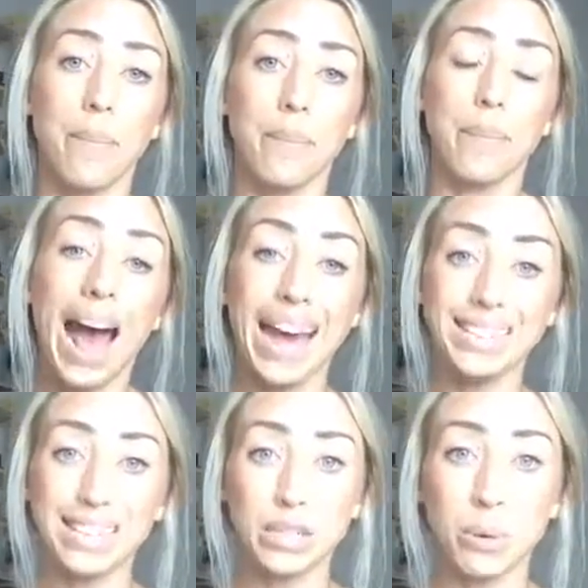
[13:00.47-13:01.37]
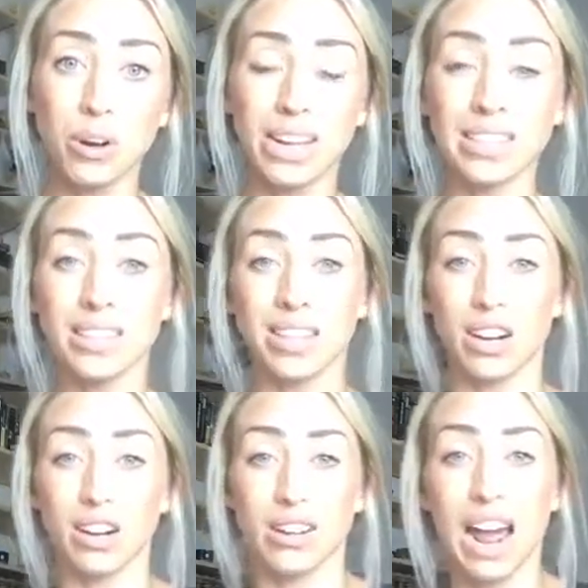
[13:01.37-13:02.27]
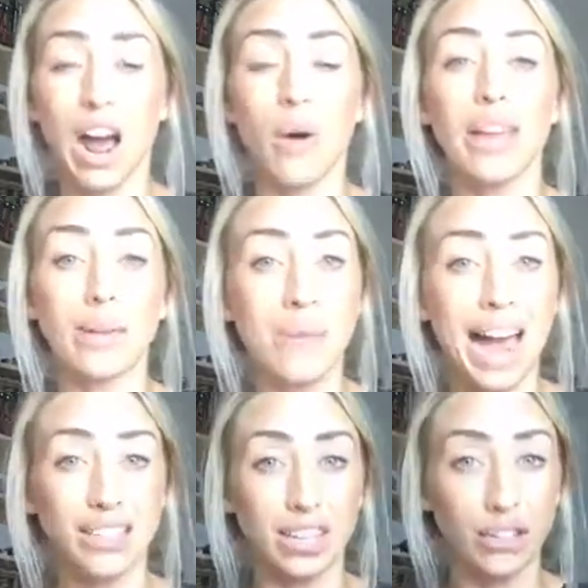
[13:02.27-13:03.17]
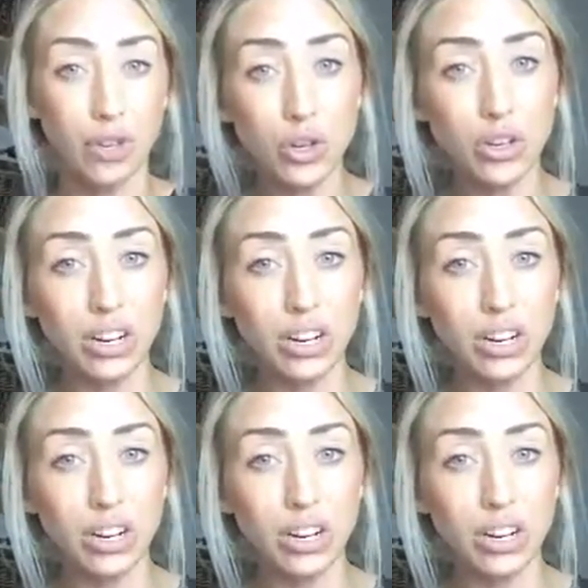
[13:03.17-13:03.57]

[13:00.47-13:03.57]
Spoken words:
past experiences that are now impacting future